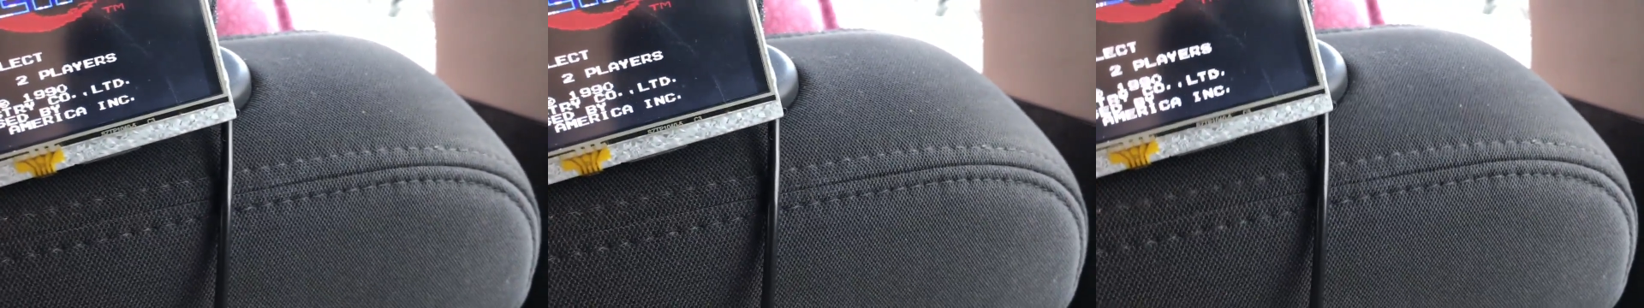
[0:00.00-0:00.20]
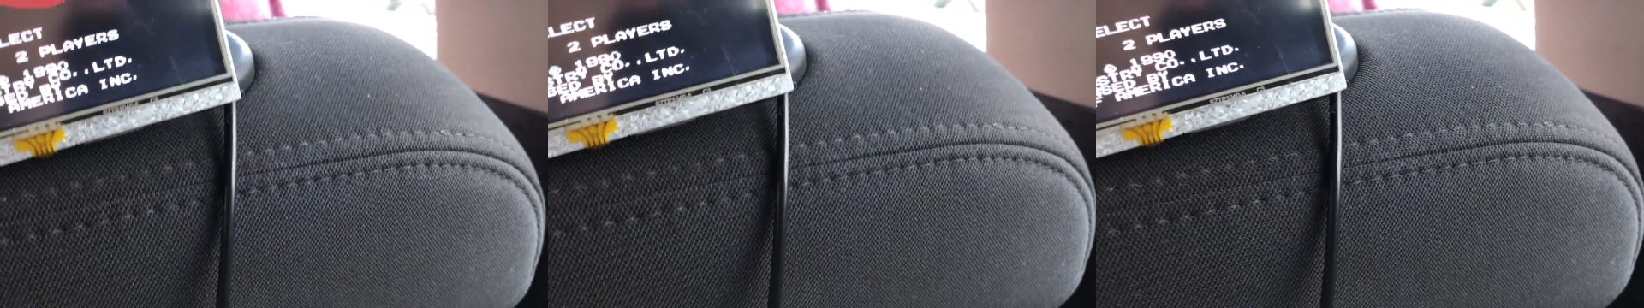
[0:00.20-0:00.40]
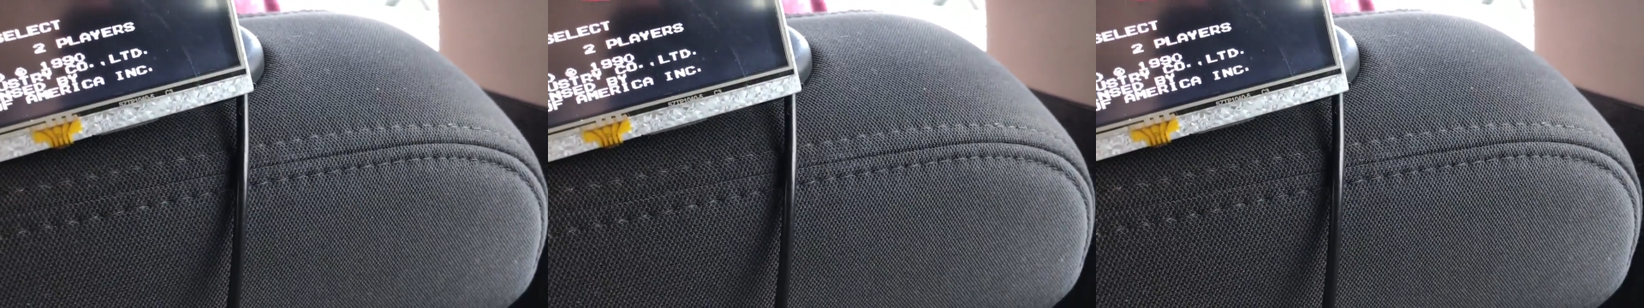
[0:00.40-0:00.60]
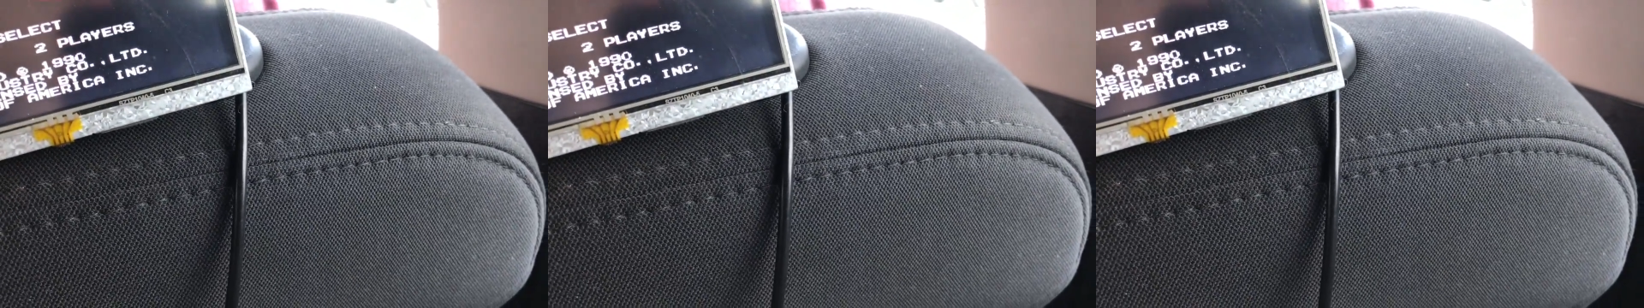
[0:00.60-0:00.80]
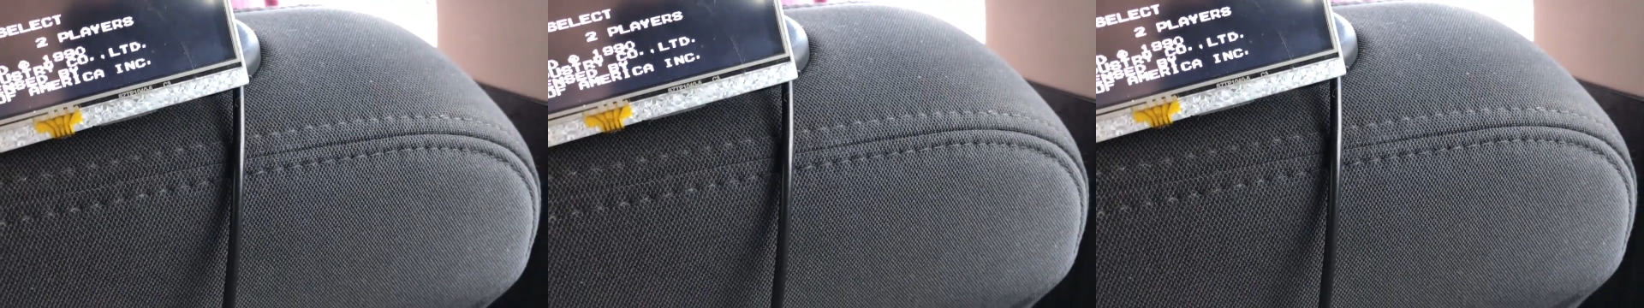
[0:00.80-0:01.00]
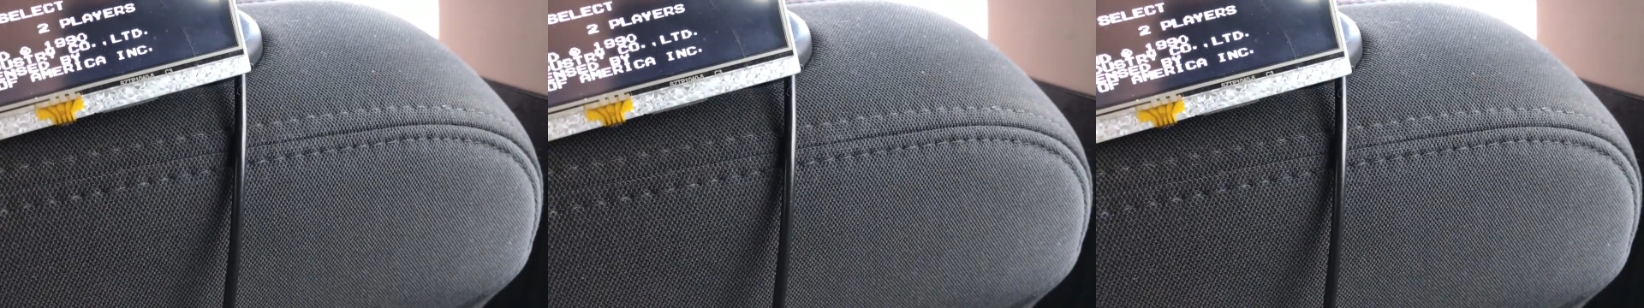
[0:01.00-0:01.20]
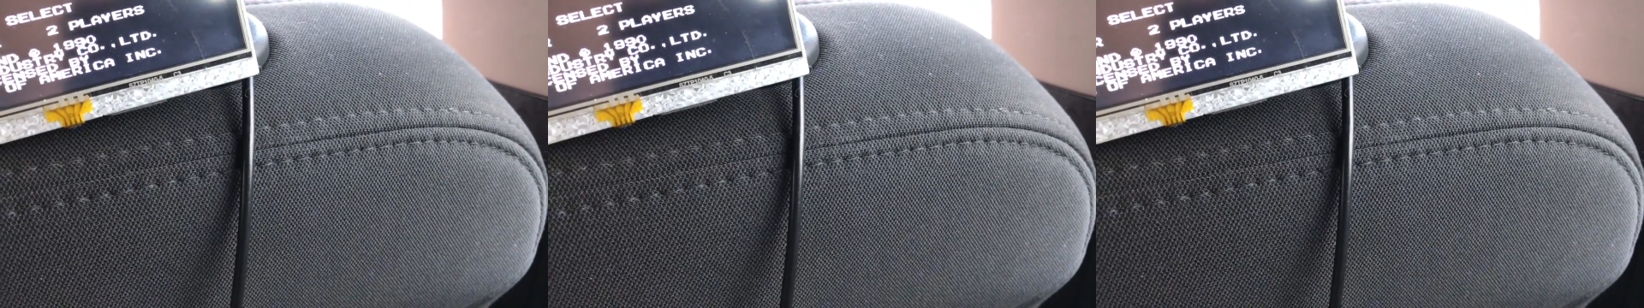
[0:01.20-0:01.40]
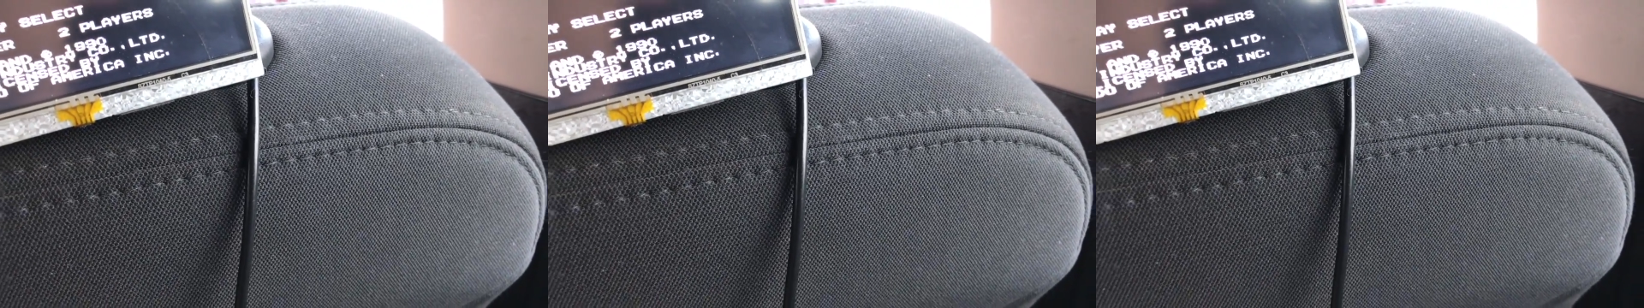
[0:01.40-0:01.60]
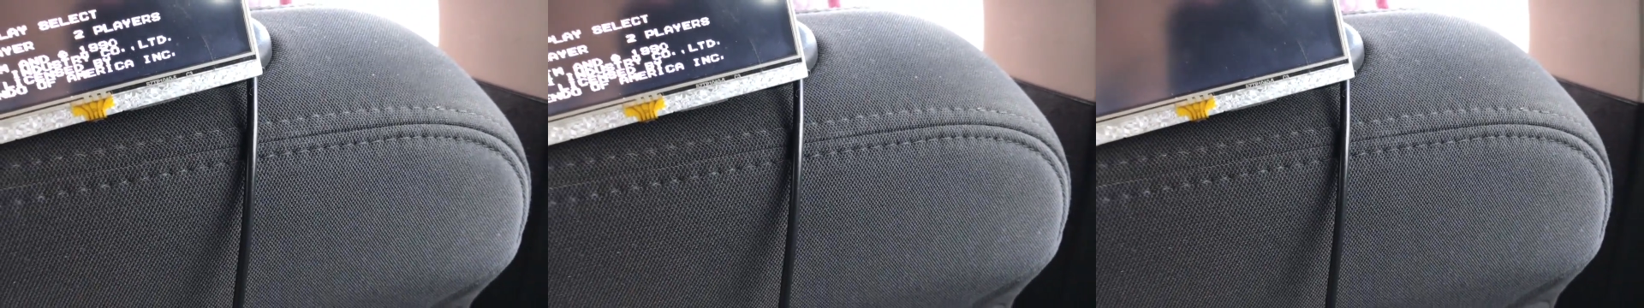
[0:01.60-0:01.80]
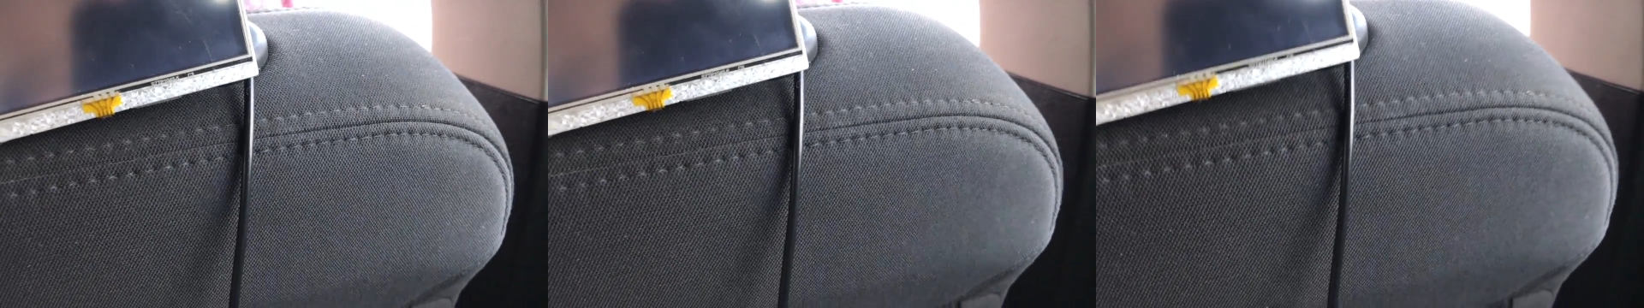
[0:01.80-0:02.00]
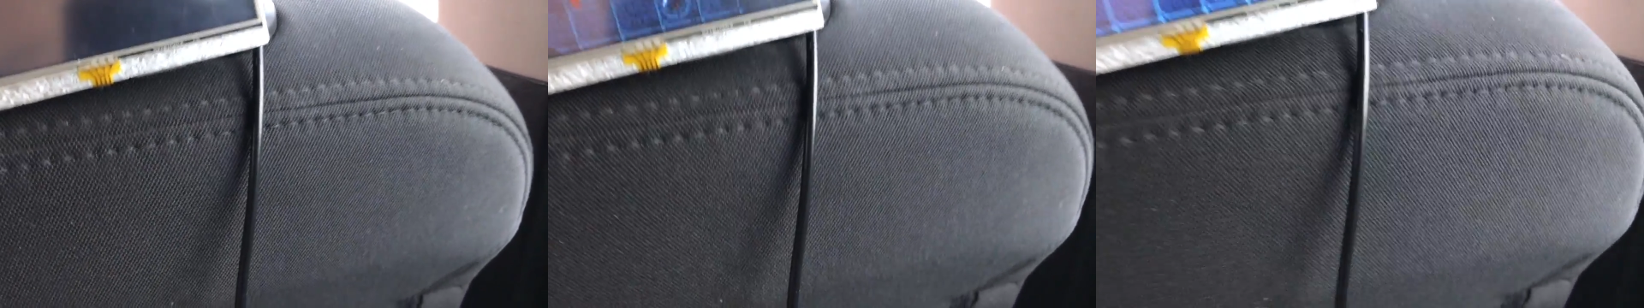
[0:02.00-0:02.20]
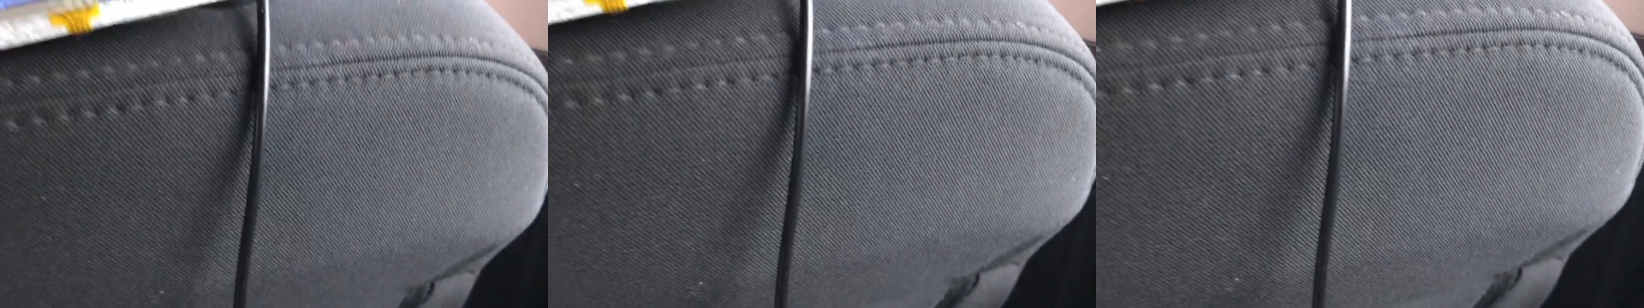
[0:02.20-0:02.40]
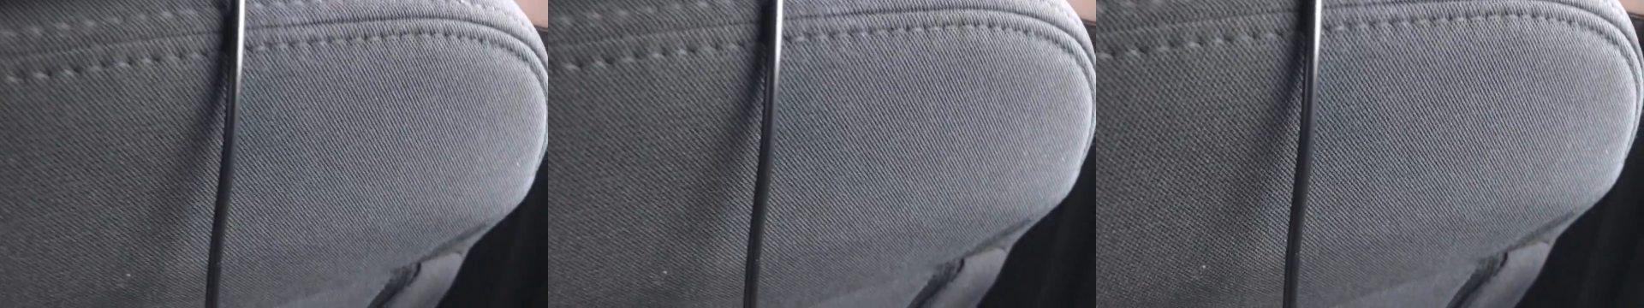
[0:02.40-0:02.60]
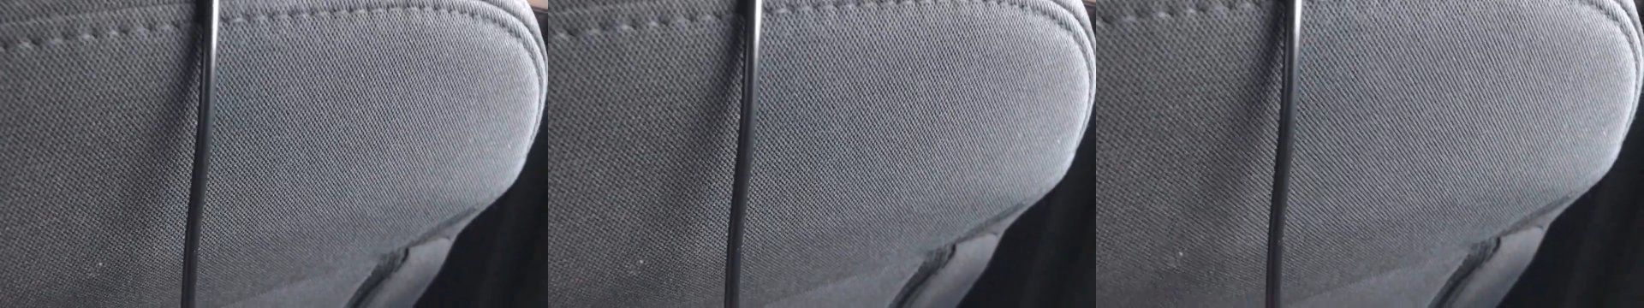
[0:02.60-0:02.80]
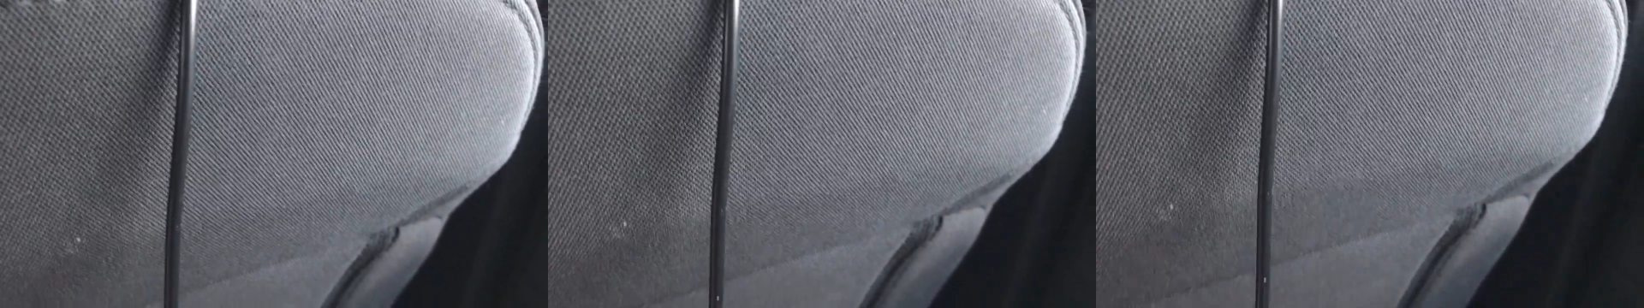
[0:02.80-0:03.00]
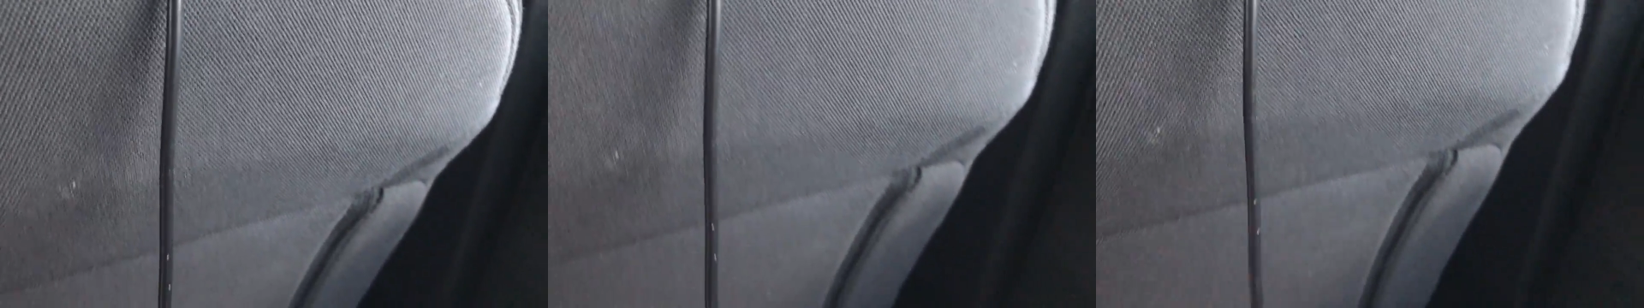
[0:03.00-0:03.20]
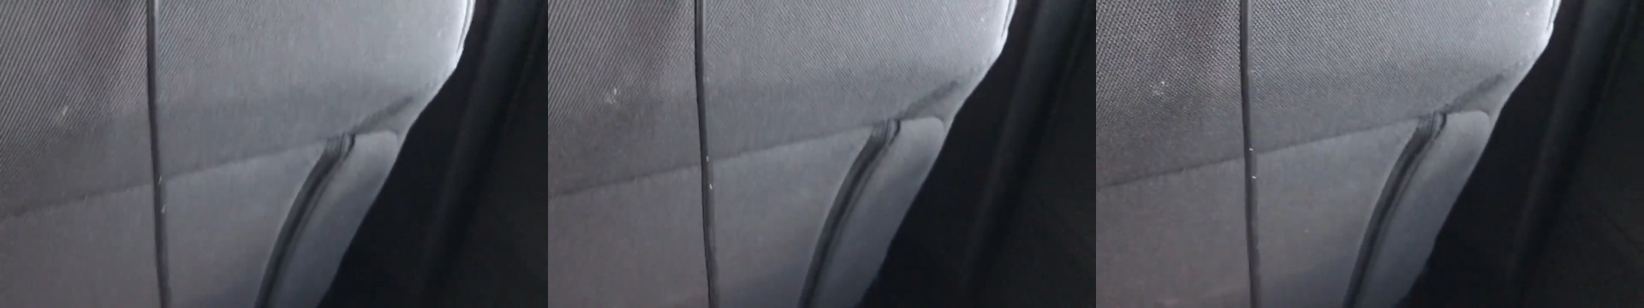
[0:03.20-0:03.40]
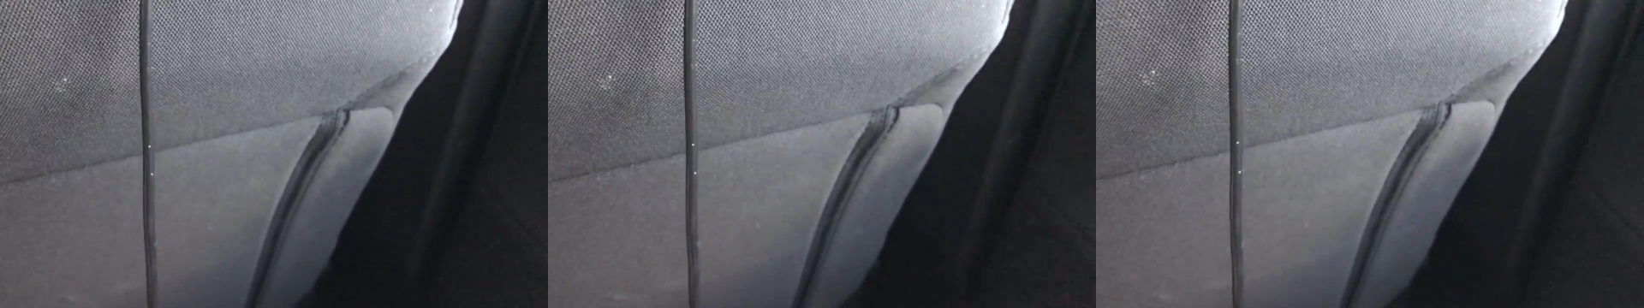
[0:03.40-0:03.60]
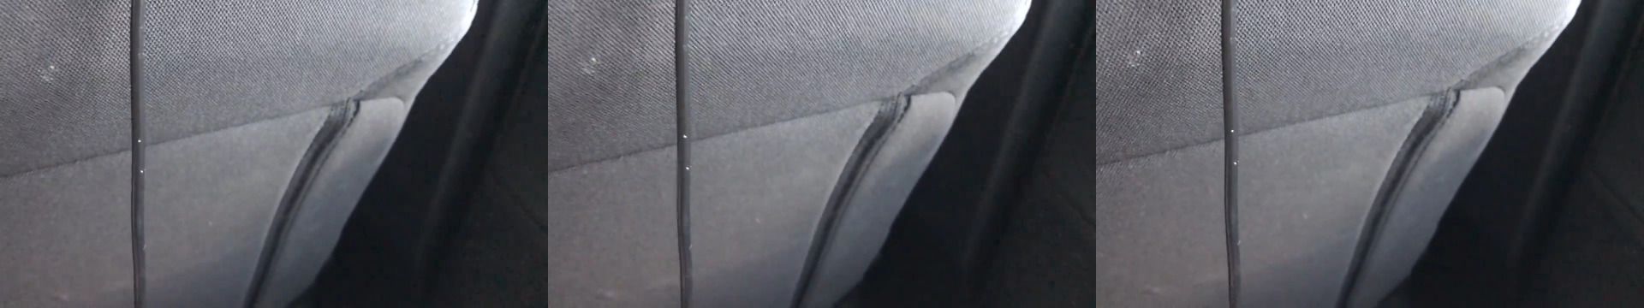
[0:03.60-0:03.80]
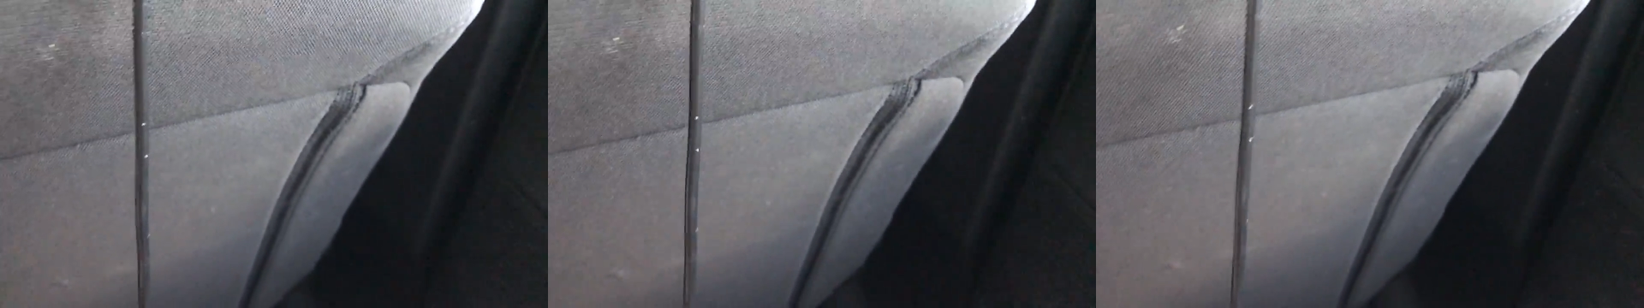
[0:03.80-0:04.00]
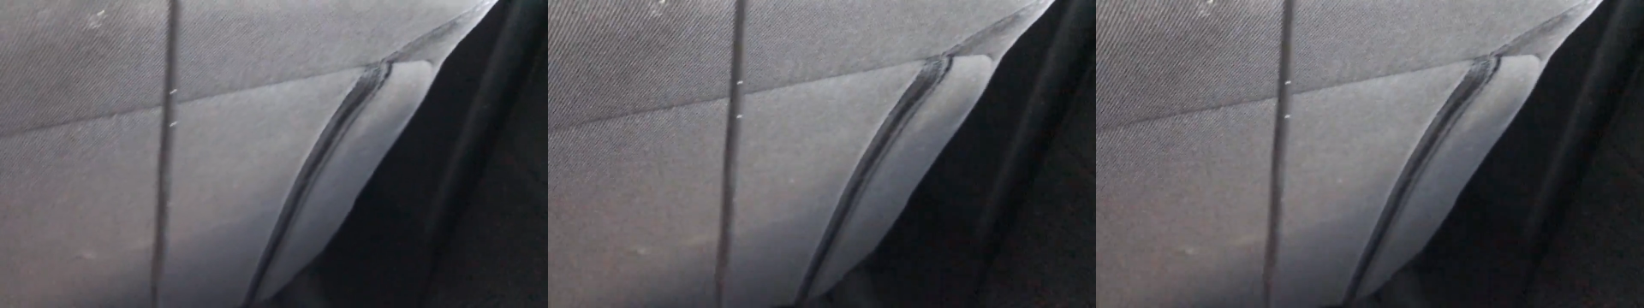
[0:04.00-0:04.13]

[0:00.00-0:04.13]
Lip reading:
(no speaker visible)